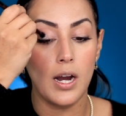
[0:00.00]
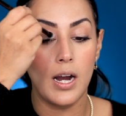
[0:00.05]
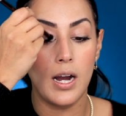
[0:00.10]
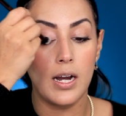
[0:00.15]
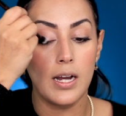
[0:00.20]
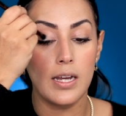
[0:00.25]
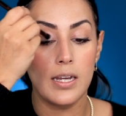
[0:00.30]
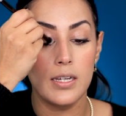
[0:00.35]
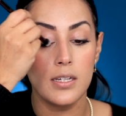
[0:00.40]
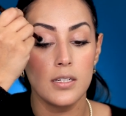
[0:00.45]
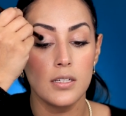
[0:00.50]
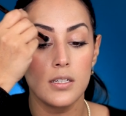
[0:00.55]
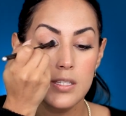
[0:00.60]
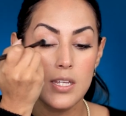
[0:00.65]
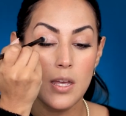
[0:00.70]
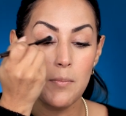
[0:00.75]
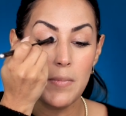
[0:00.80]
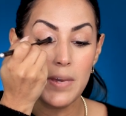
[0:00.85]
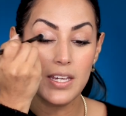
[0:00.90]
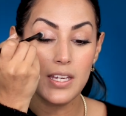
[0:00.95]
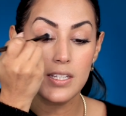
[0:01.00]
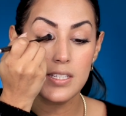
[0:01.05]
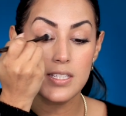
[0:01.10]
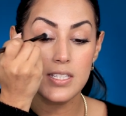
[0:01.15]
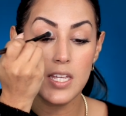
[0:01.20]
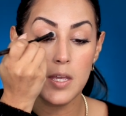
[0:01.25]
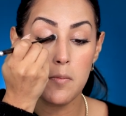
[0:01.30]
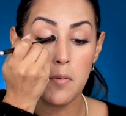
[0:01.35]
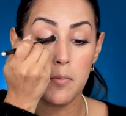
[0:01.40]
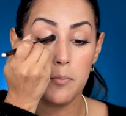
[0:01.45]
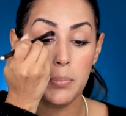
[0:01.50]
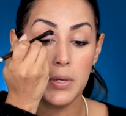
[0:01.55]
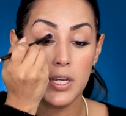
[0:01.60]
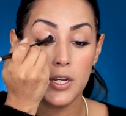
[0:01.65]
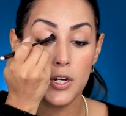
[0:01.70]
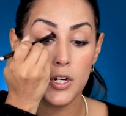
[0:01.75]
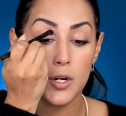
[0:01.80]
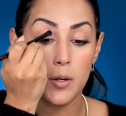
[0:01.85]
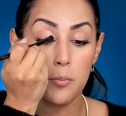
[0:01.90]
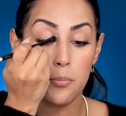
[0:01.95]
eye to make it seem
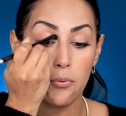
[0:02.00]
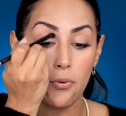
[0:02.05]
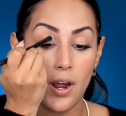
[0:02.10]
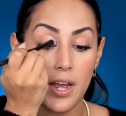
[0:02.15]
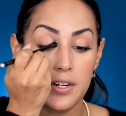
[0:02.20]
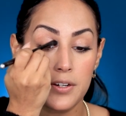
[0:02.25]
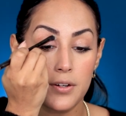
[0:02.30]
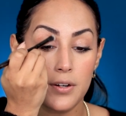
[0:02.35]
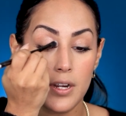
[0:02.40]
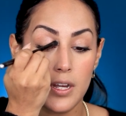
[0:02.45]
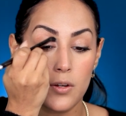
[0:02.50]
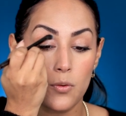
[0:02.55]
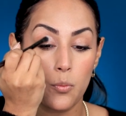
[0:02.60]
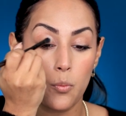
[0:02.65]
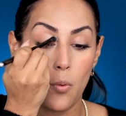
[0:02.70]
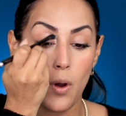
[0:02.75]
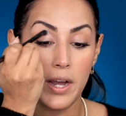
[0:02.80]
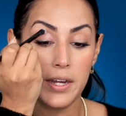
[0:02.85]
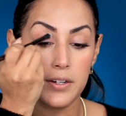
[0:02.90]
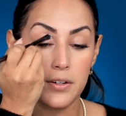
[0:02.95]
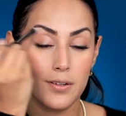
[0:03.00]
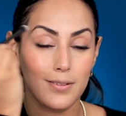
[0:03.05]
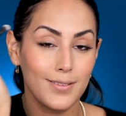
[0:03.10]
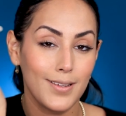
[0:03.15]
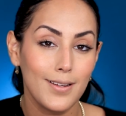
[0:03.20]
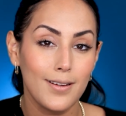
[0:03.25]
bigger, brighter, and wider. And